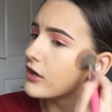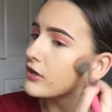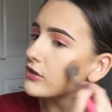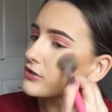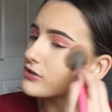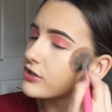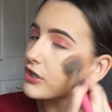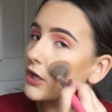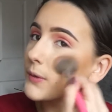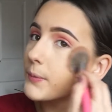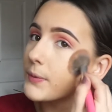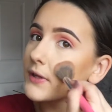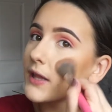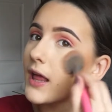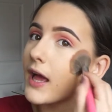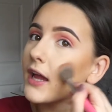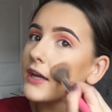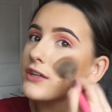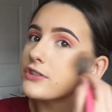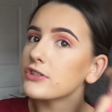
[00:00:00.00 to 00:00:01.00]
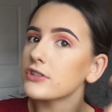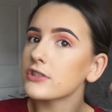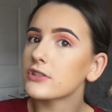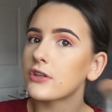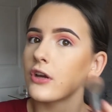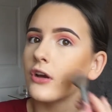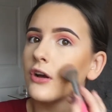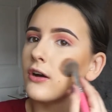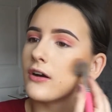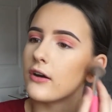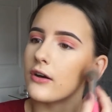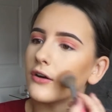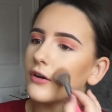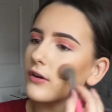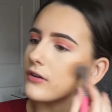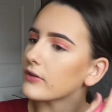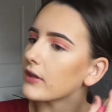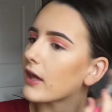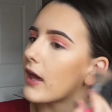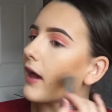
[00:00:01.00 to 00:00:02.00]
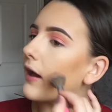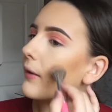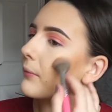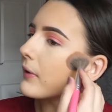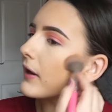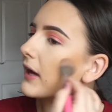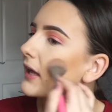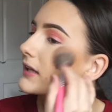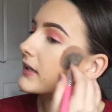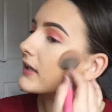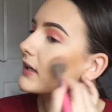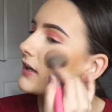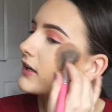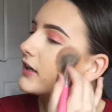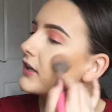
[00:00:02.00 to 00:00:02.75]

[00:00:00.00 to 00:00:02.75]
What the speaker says: super like just, oh yeah, well,